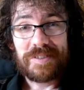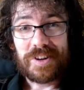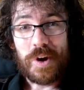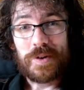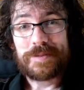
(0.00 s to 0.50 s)

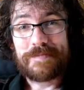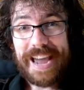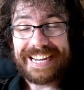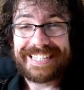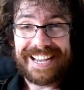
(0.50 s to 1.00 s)
goes
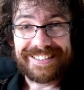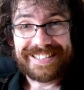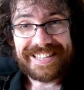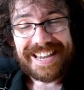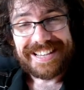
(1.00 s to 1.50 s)
back
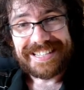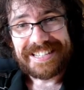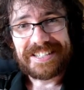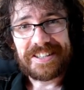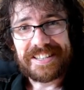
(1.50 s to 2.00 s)
downstairs
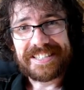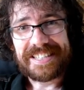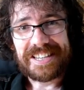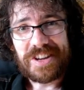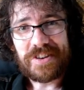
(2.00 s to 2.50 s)
into the
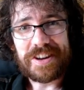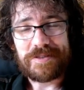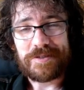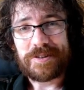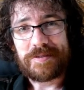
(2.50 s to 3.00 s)
security
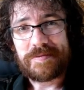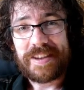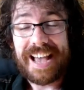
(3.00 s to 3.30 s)
room.